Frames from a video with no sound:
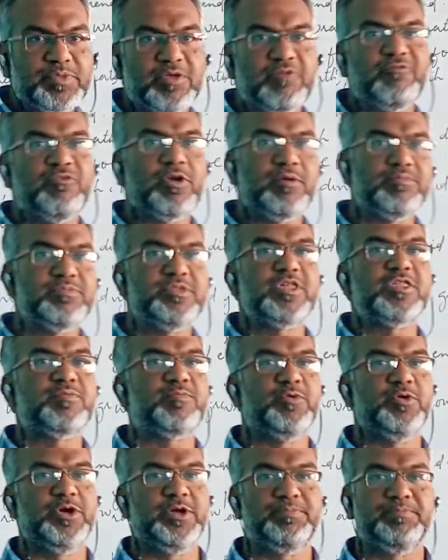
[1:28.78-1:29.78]
from this
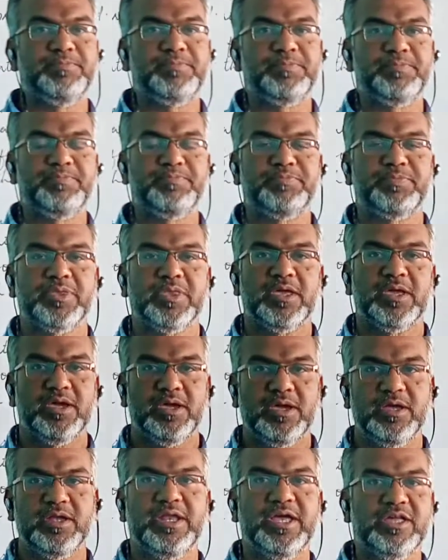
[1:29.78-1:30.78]
poem
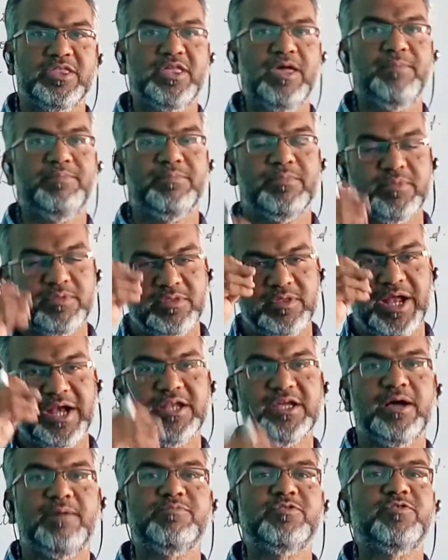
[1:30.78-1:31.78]
in exam.
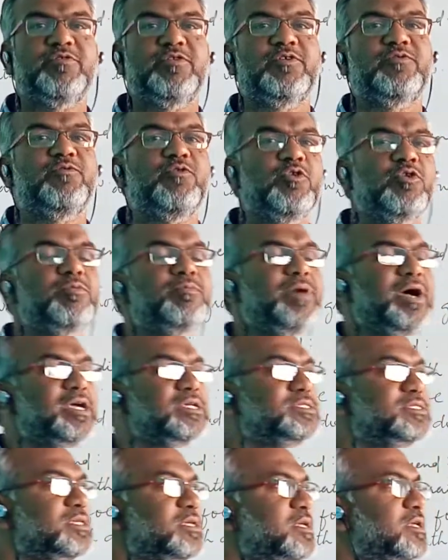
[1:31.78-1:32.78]
That comes for 4
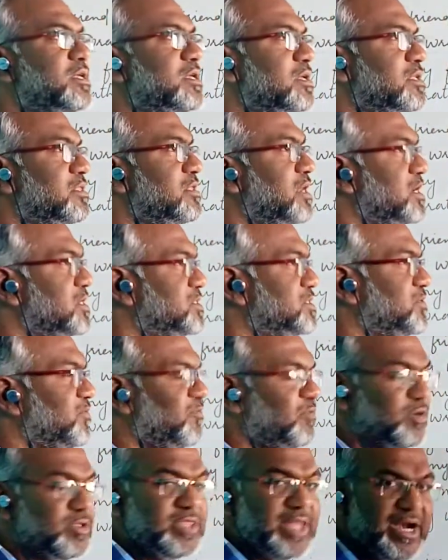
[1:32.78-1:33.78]
marks. That is,
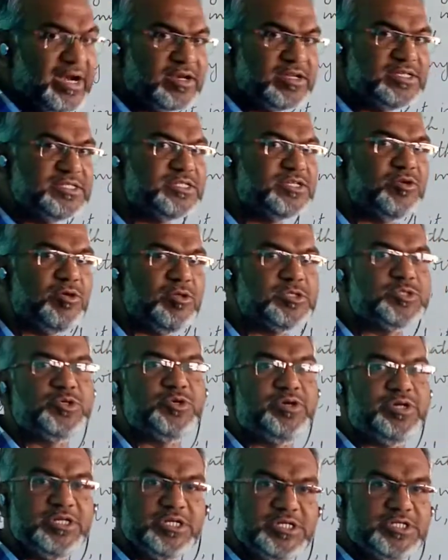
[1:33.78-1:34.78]
for that reason
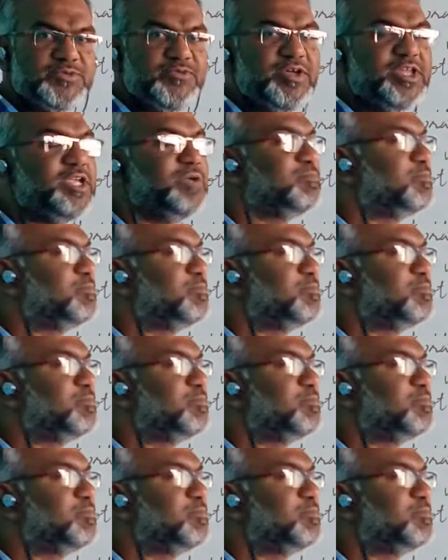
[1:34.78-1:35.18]
also it is very